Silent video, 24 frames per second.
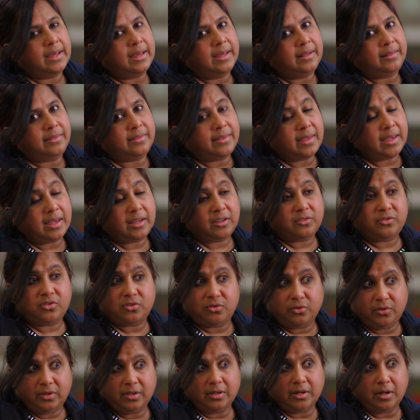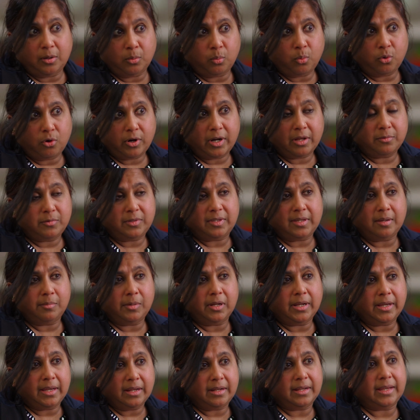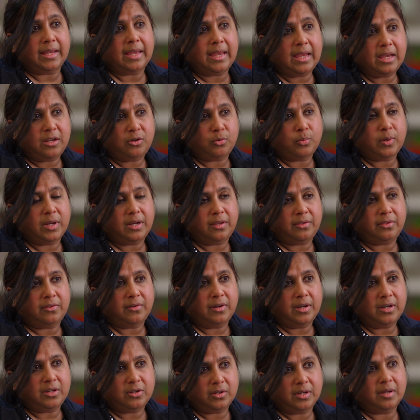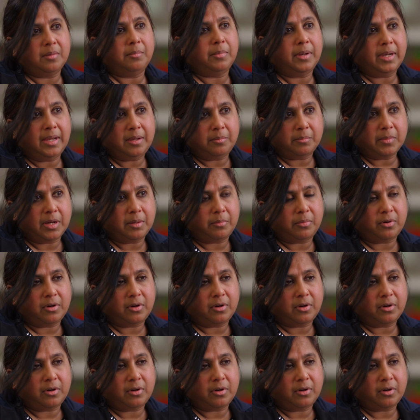And thanks to the award, I was able to get a K23 to complete my